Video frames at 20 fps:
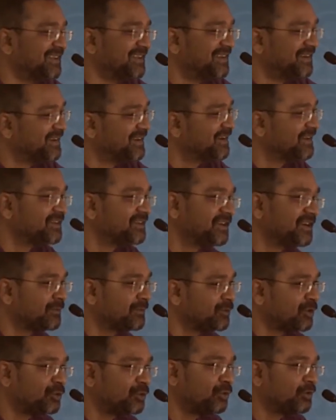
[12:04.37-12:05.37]
And I said I'm
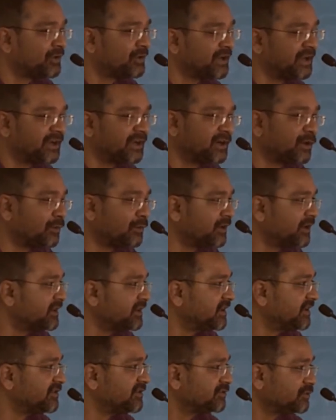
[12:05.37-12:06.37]
not going to take down
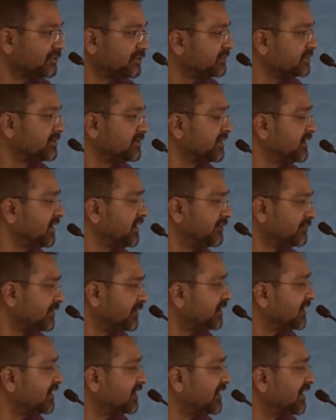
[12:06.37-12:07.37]
anything, so they left it
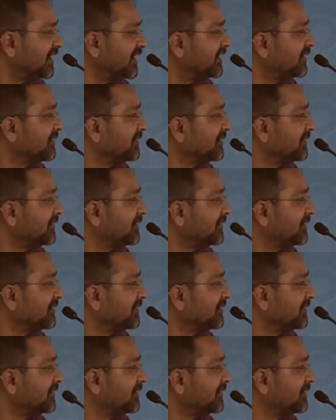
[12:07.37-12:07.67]
at that.